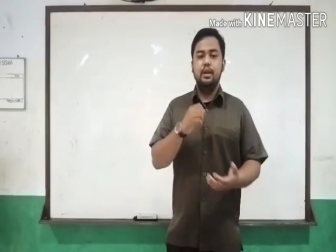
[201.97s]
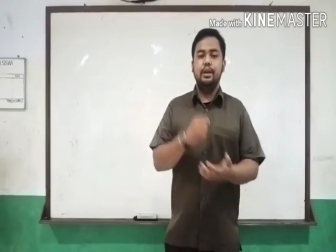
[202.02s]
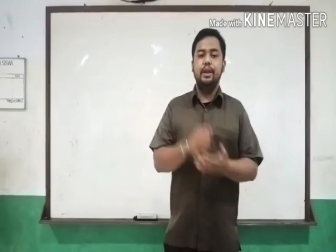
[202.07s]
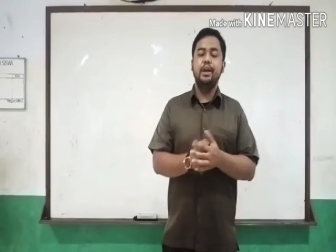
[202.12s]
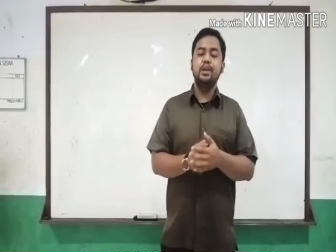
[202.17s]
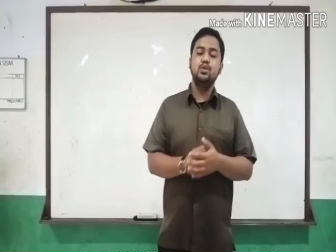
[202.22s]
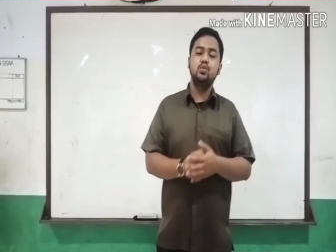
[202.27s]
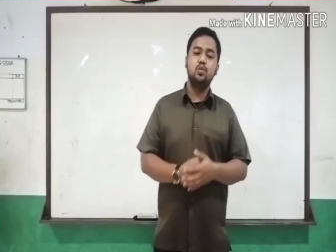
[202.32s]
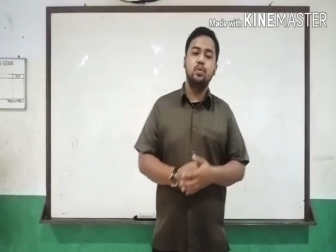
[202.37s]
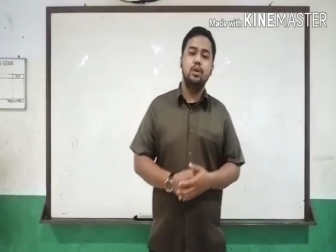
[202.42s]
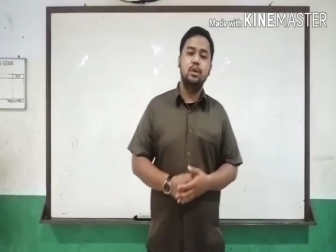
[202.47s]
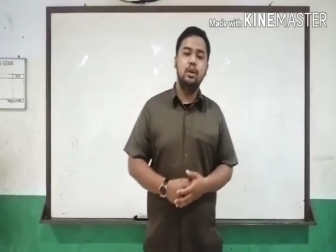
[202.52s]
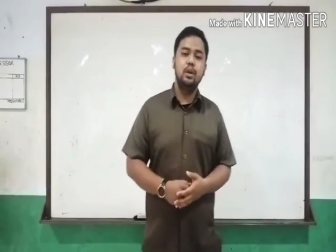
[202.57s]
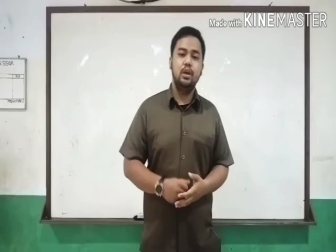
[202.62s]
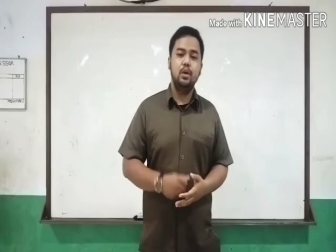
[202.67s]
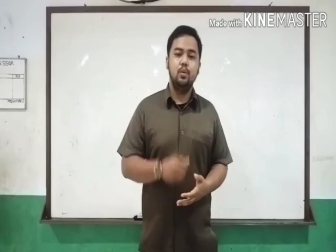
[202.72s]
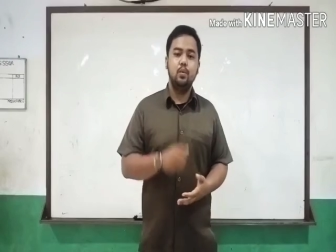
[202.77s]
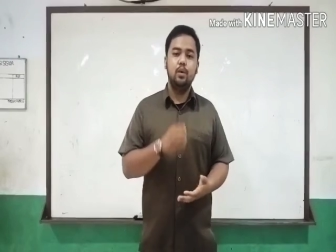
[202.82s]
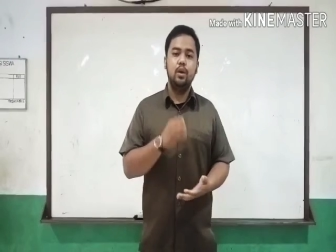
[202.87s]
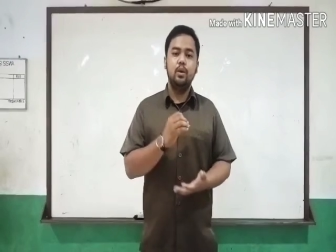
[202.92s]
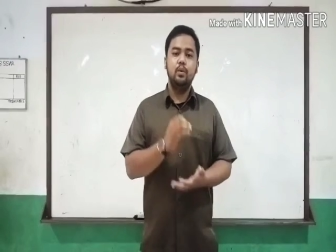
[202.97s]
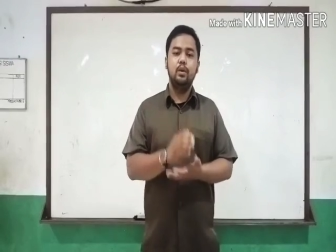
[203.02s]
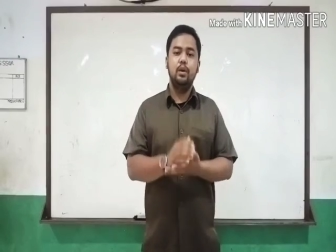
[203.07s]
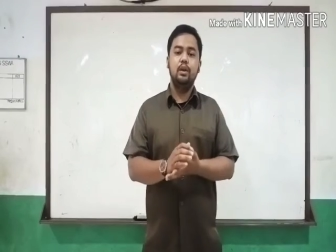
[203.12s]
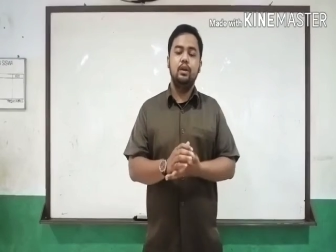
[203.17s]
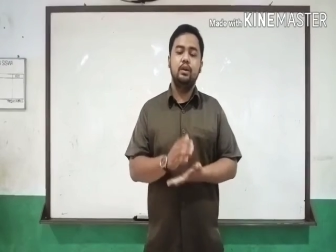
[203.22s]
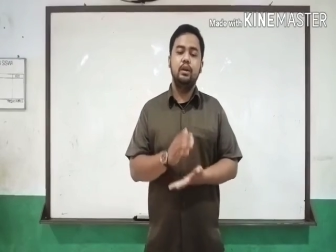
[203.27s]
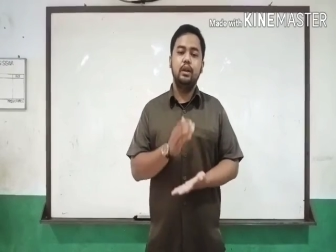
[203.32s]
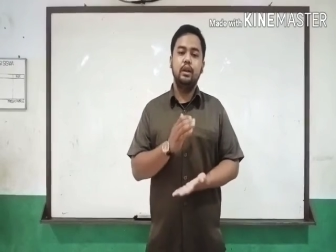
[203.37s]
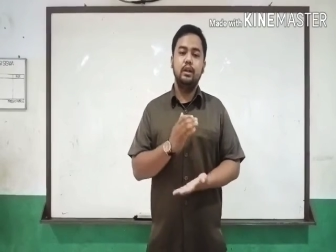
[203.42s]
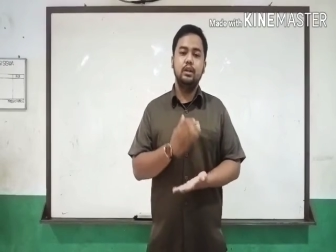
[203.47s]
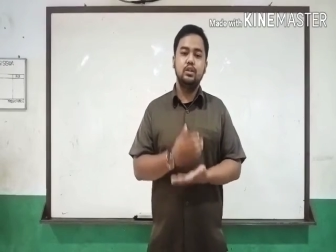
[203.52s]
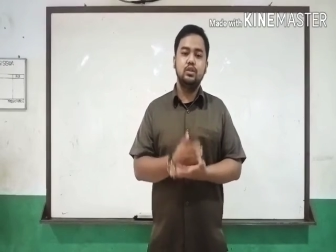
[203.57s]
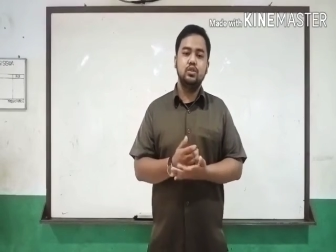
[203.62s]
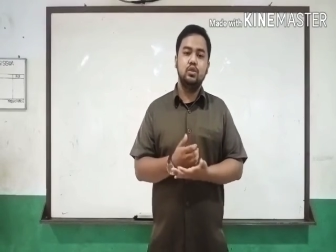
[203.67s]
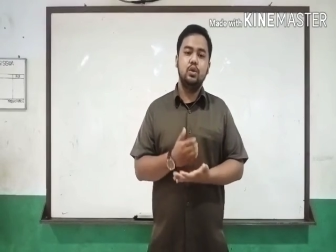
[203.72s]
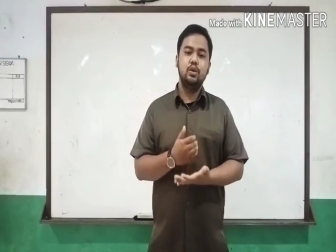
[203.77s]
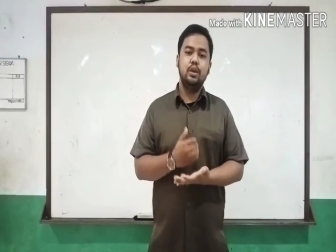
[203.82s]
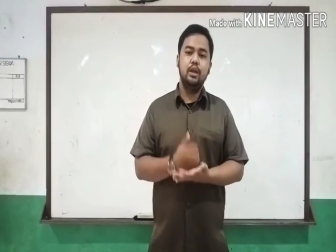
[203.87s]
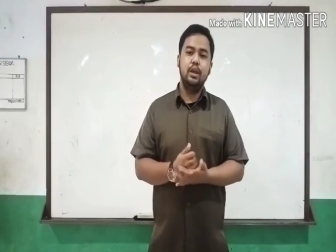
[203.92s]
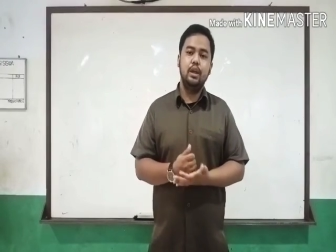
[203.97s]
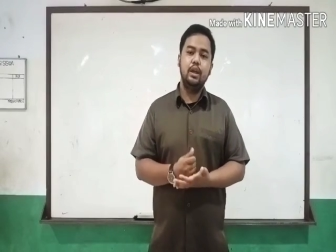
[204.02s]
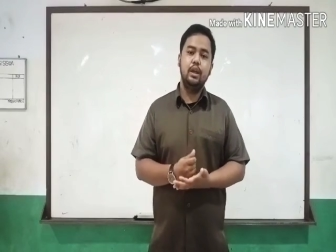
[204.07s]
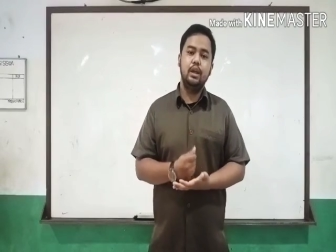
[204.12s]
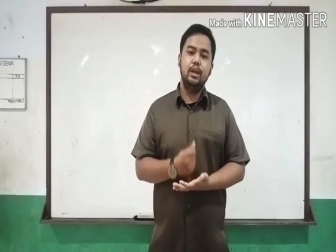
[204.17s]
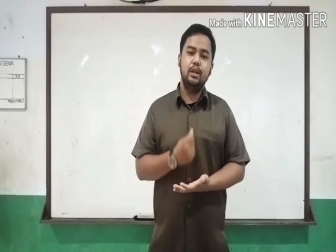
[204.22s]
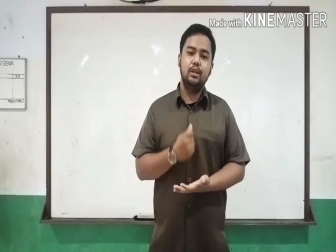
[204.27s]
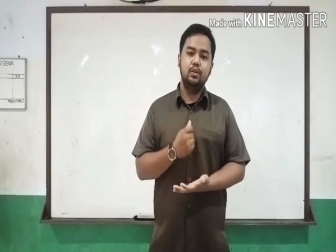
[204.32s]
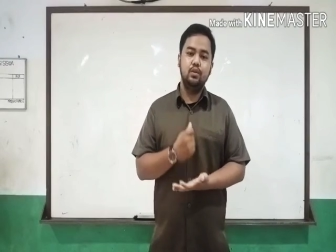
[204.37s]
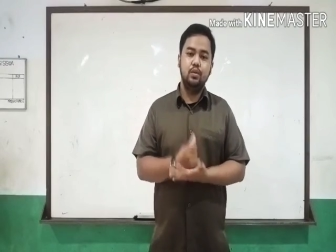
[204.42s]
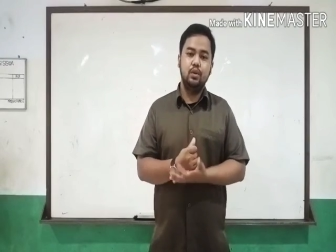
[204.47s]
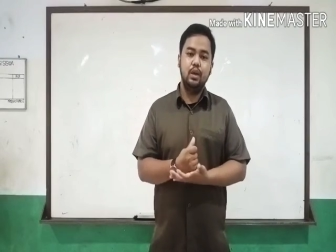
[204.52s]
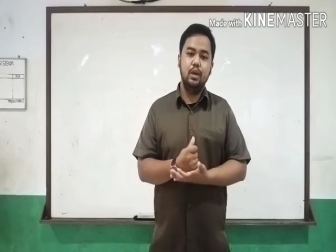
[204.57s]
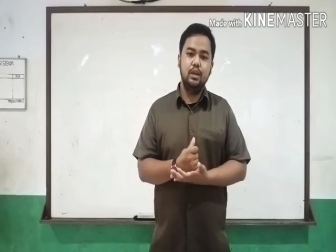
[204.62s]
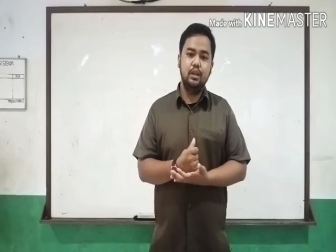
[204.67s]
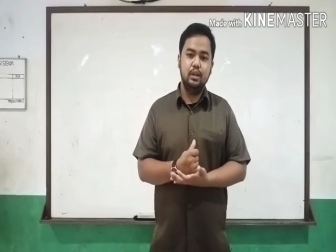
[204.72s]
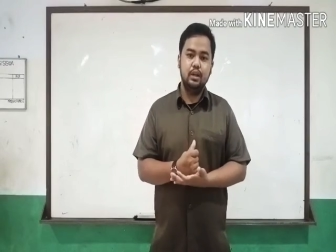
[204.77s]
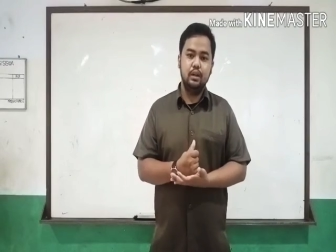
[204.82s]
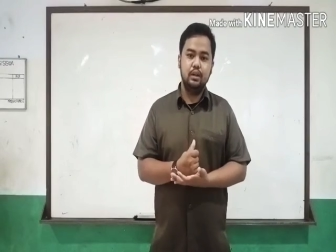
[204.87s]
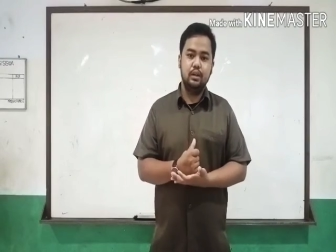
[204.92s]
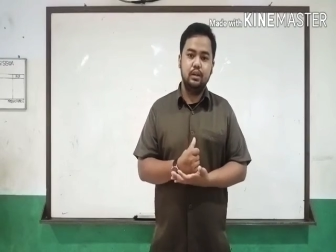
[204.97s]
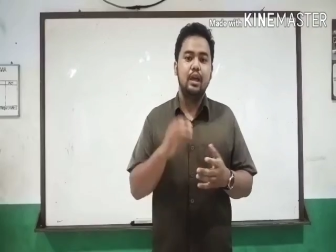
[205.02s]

Next week, we will read the story again together.